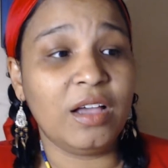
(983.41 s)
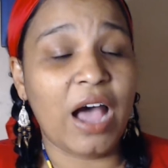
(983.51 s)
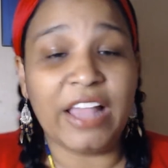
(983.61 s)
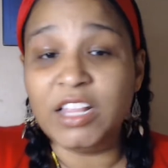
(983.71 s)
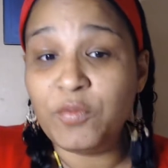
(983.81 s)

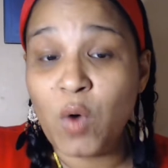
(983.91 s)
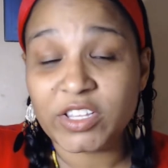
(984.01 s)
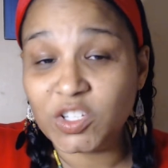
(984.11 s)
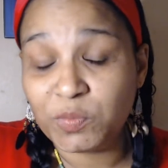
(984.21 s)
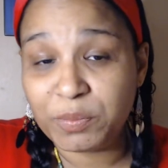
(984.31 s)
I love
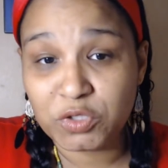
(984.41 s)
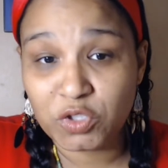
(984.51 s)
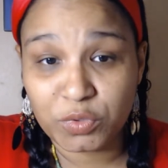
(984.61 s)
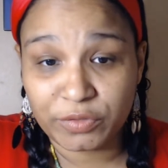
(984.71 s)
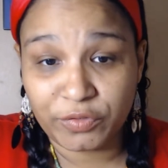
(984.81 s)
watching people
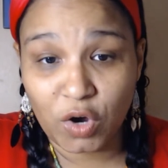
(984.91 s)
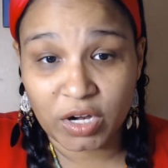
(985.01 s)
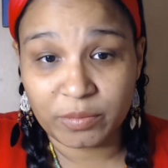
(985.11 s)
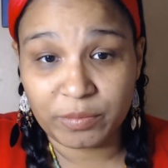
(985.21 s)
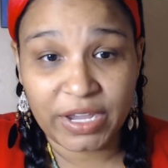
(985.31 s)
do beautiful
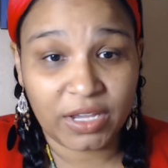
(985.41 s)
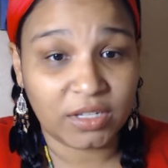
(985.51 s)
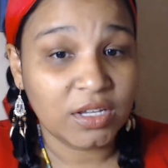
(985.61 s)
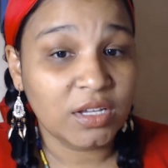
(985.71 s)
art. My